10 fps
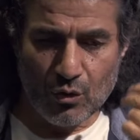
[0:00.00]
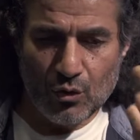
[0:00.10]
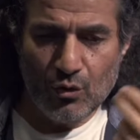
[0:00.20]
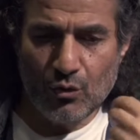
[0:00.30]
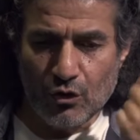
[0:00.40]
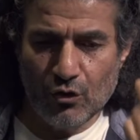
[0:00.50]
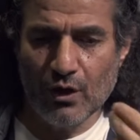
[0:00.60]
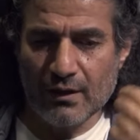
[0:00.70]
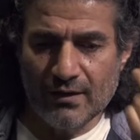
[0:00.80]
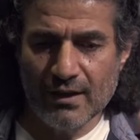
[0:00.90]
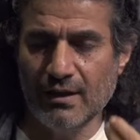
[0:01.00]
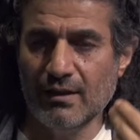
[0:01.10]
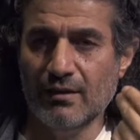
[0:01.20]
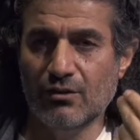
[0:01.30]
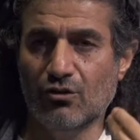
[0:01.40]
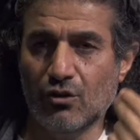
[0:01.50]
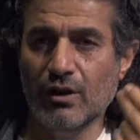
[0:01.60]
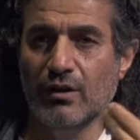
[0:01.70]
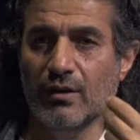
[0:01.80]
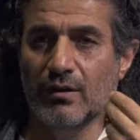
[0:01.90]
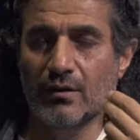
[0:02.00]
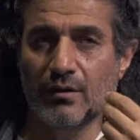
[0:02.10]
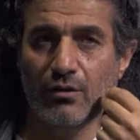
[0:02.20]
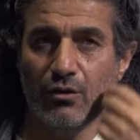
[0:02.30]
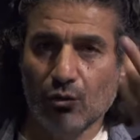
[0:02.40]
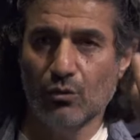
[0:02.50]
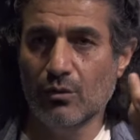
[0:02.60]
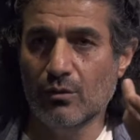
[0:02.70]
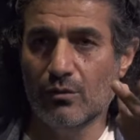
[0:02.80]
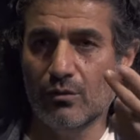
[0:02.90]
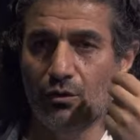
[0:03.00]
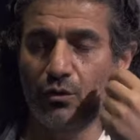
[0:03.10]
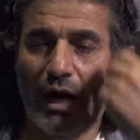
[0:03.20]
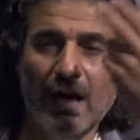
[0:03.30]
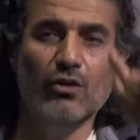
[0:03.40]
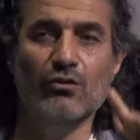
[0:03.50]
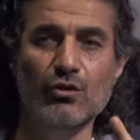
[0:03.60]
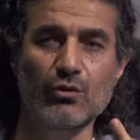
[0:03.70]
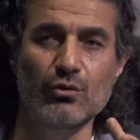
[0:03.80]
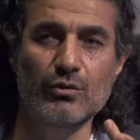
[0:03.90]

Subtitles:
who you are telling the story through eye of who.